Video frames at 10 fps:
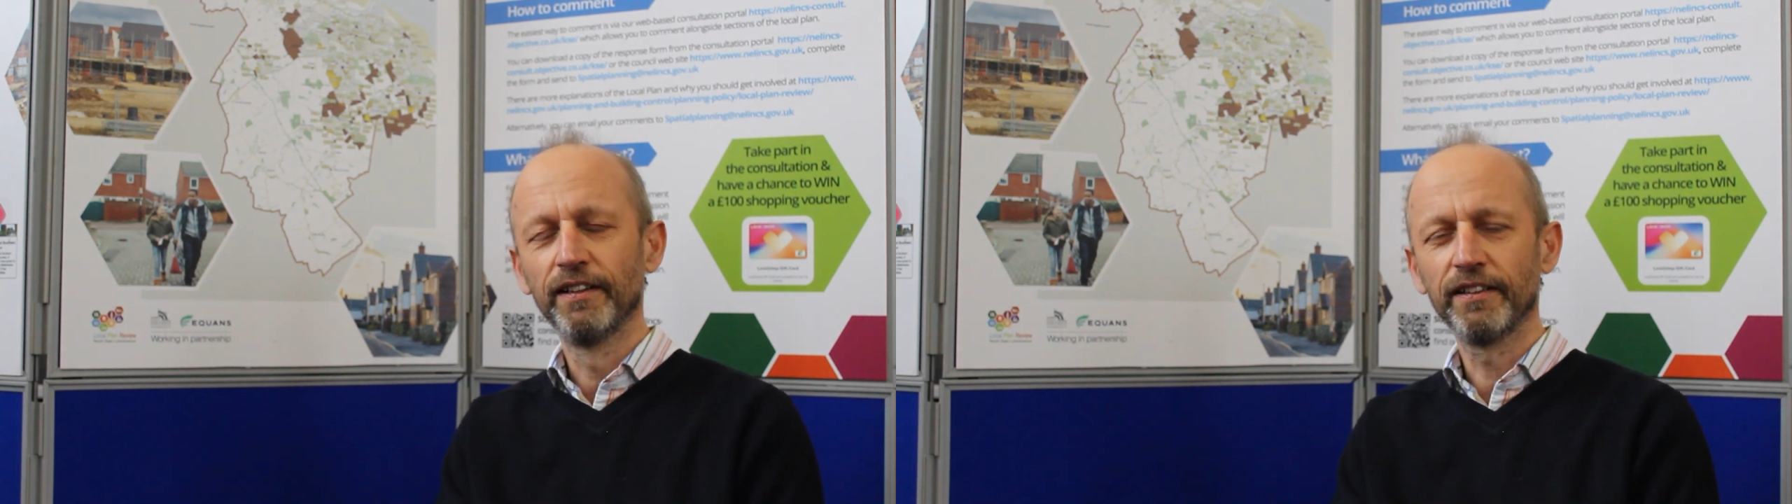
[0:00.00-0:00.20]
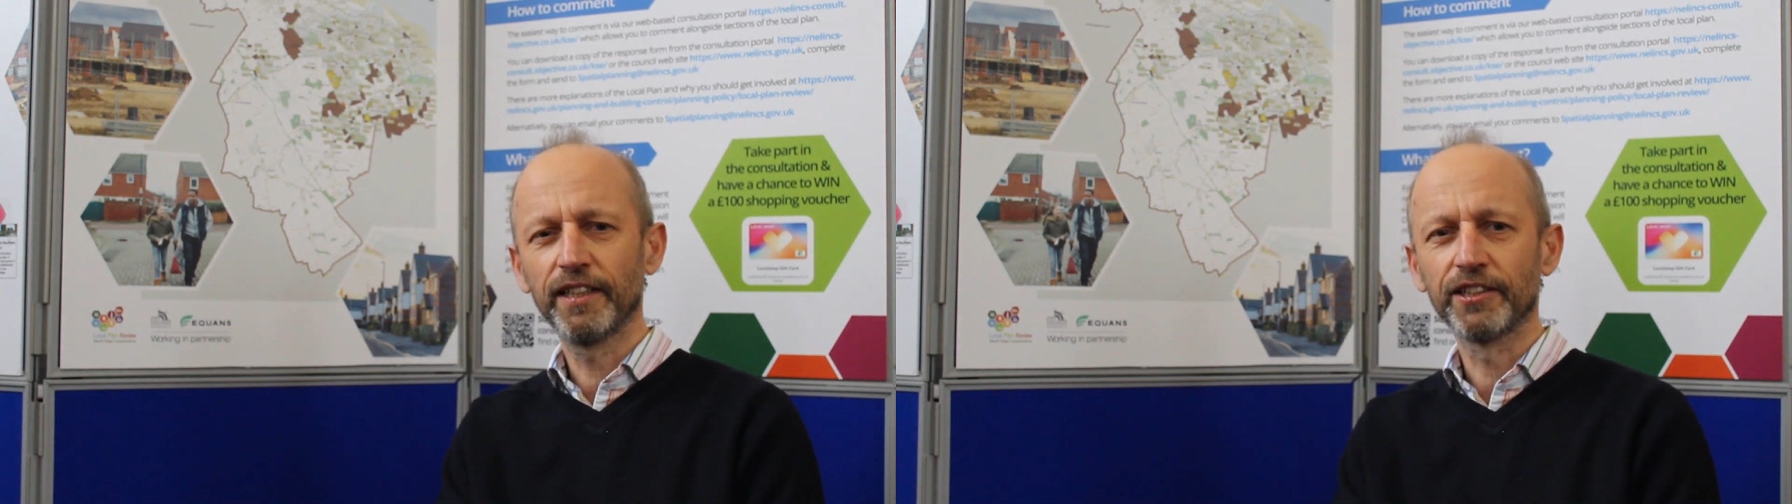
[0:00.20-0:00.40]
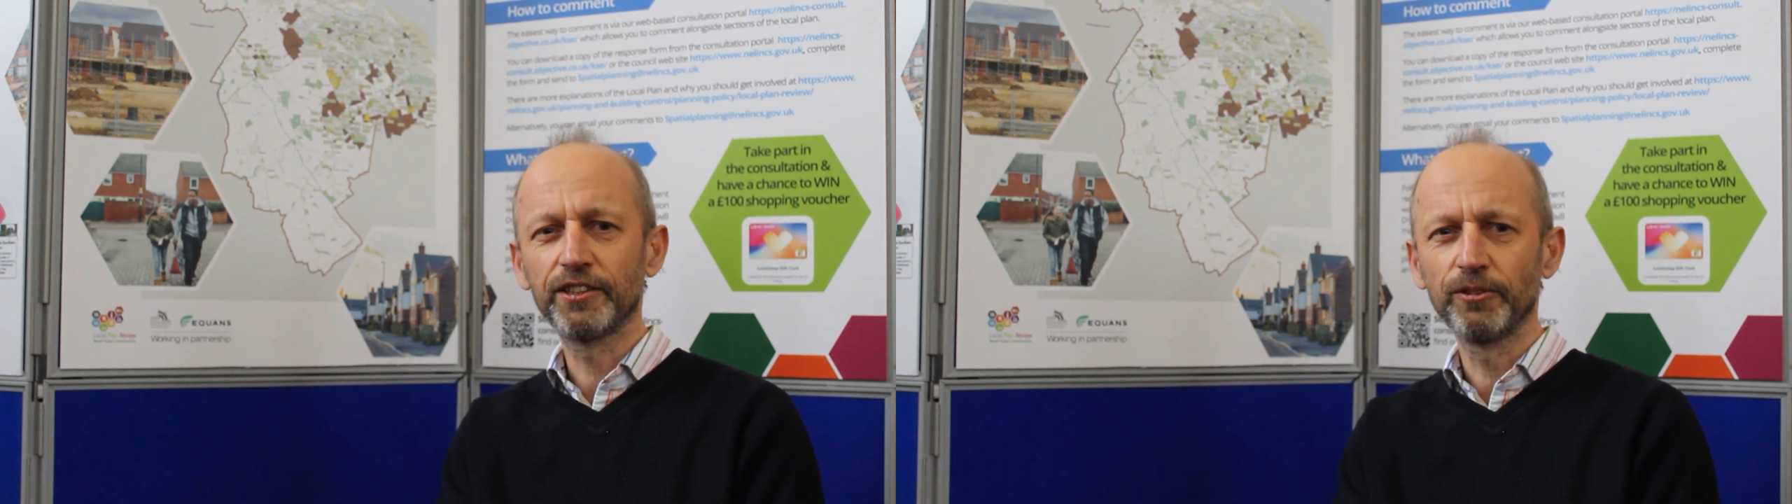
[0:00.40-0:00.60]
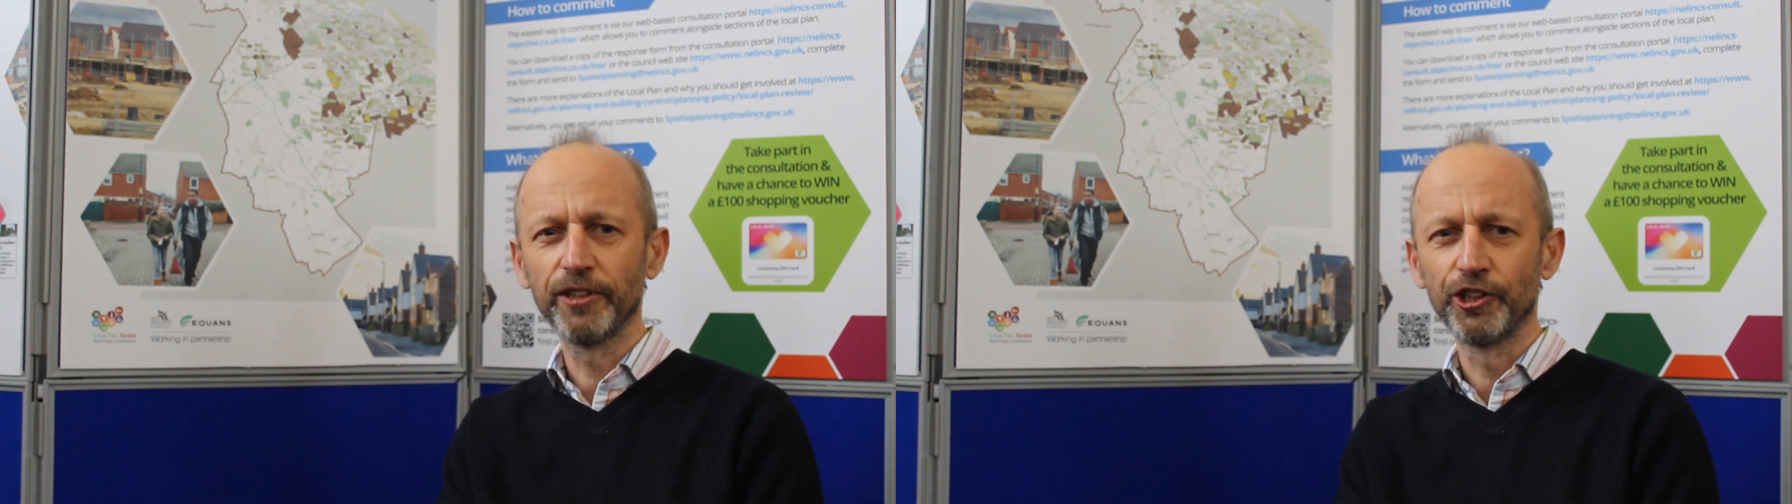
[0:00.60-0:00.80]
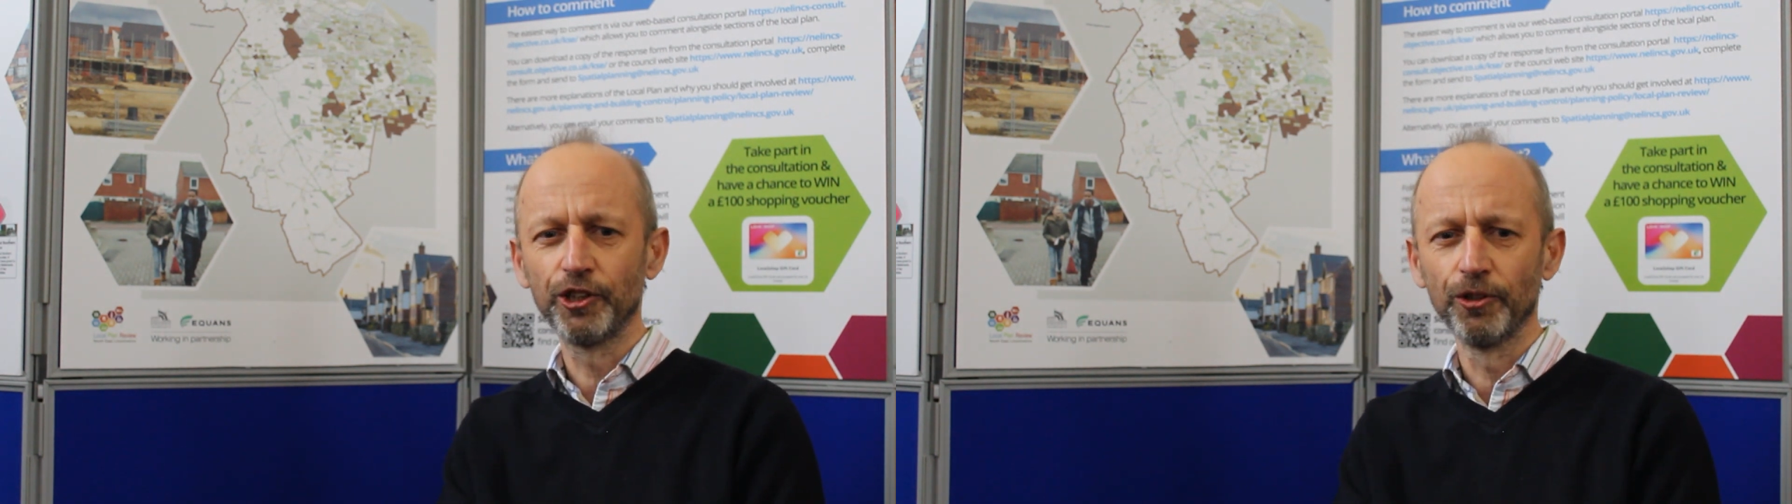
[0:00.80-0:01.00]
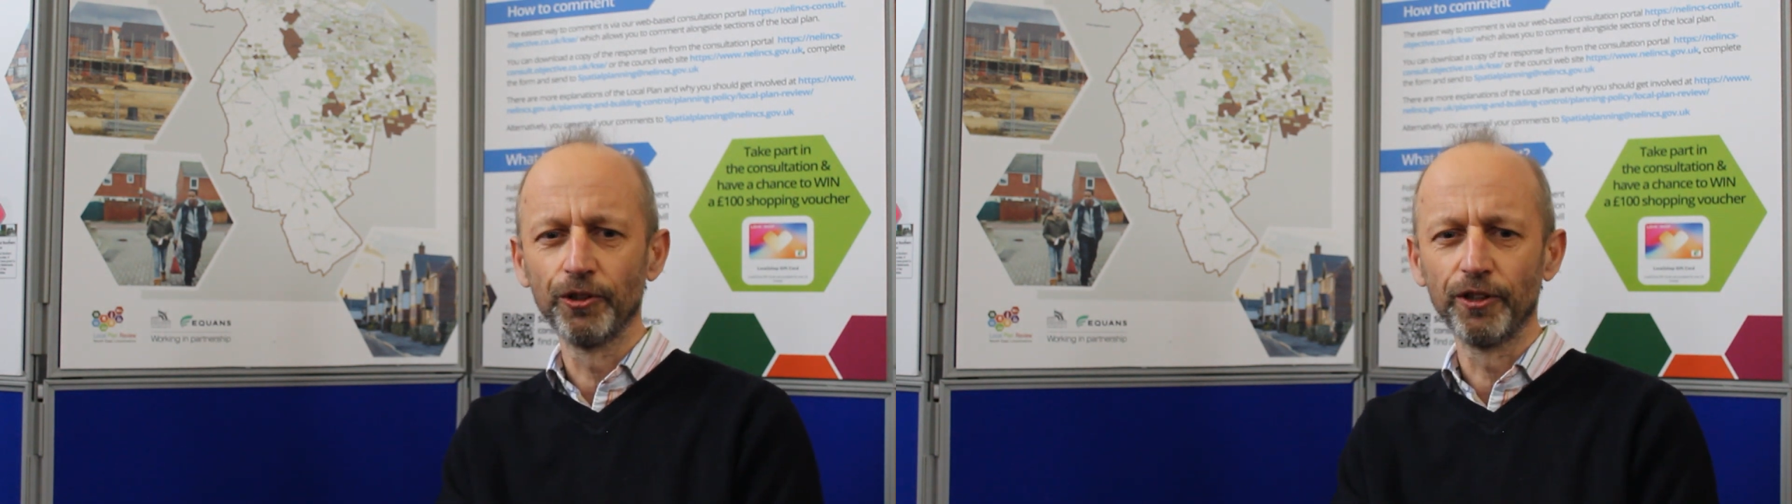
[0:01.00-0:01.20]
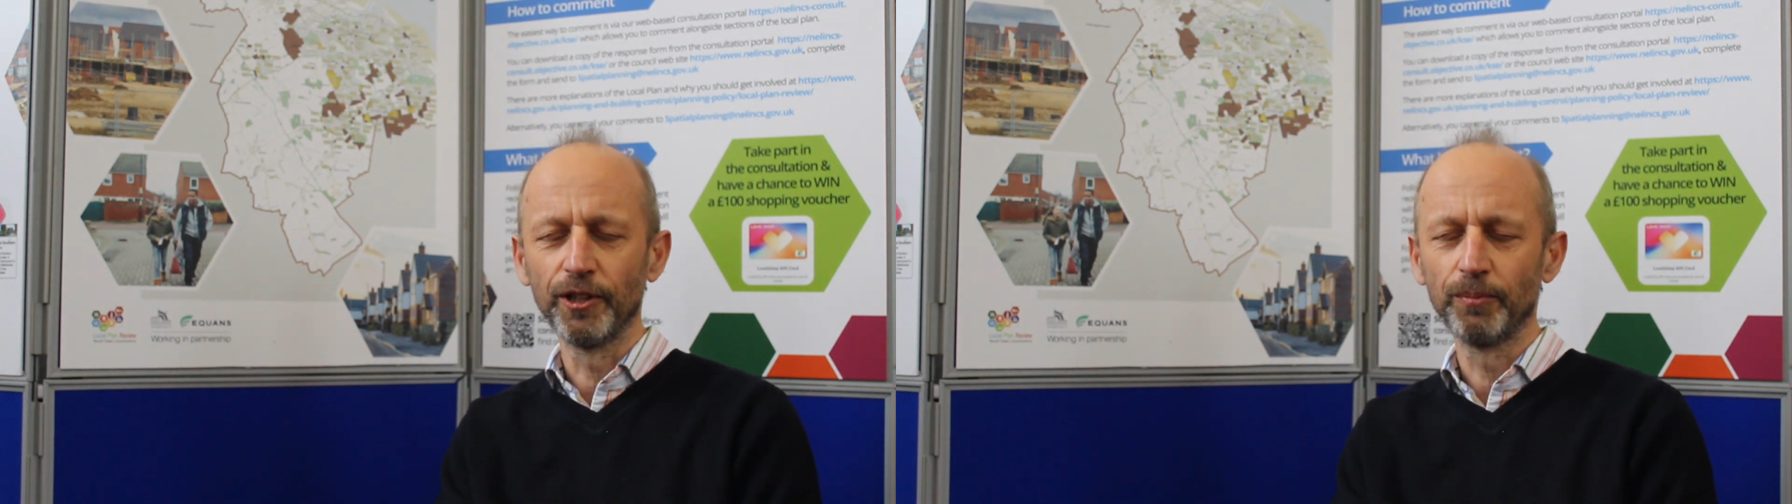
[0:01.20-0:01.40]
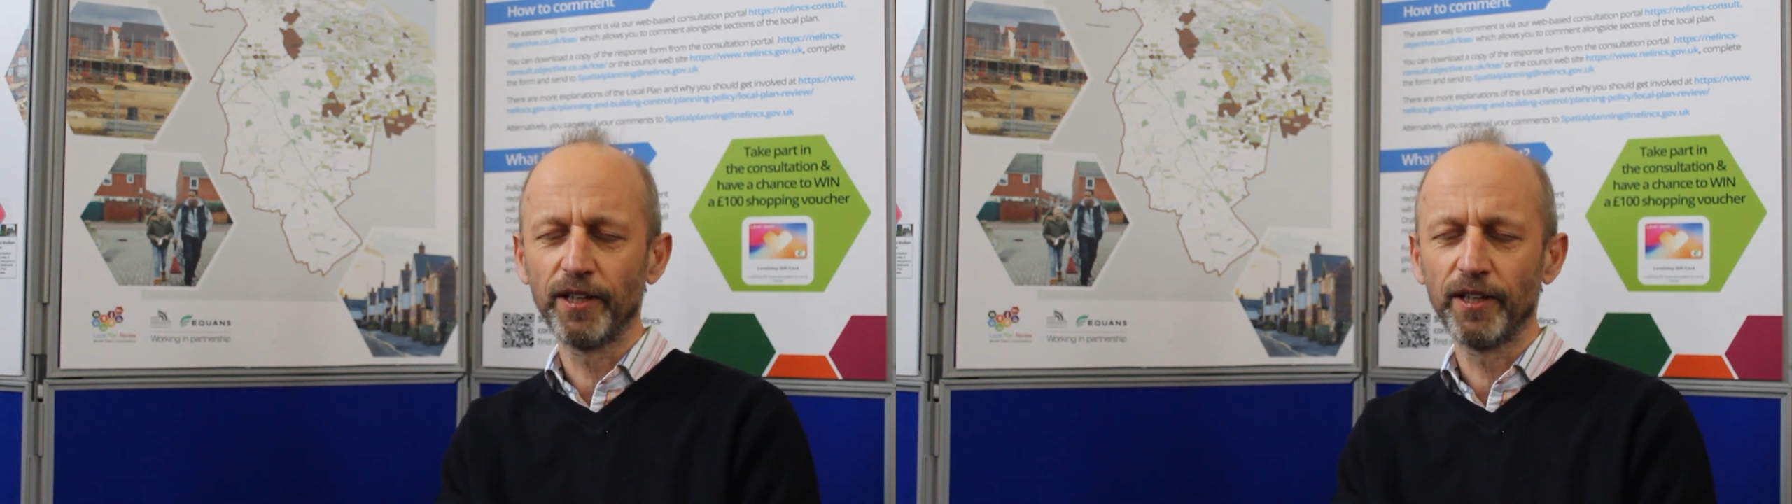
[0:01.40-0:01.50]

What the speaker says: And that's to ensure that the